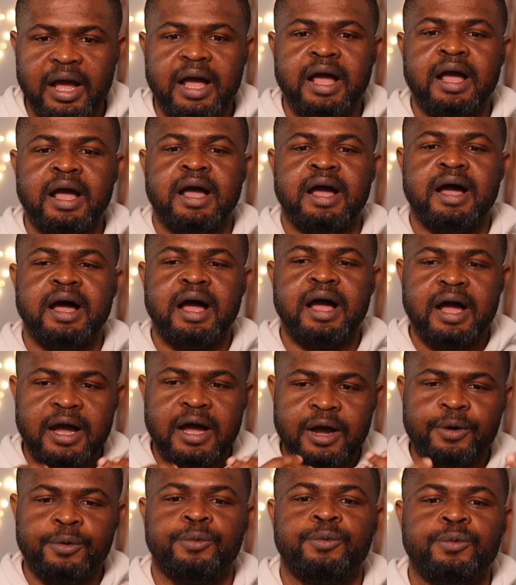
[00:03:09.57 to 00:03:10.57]

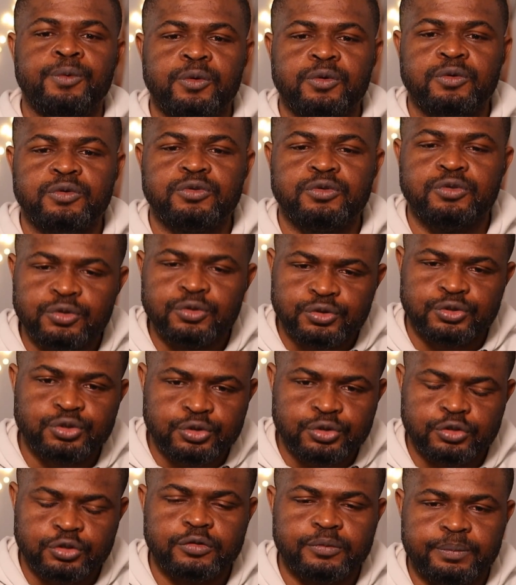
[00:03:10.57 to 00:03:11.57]
how you
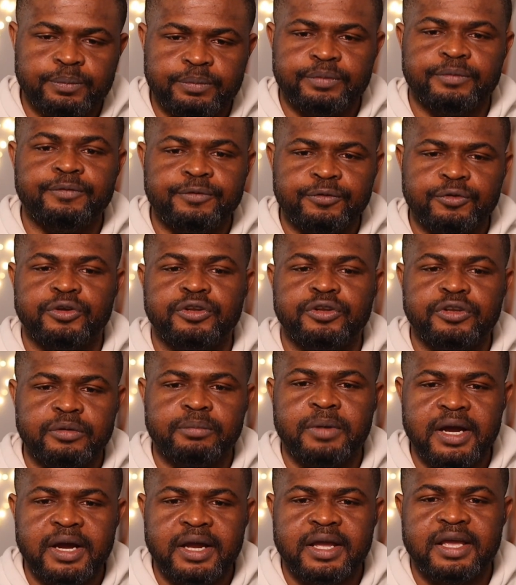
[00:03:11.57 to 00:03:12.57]
should be viewing the
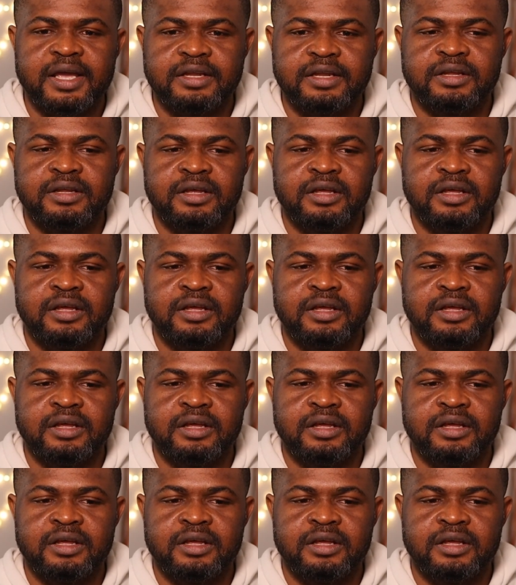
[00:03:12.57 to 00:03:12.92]
market.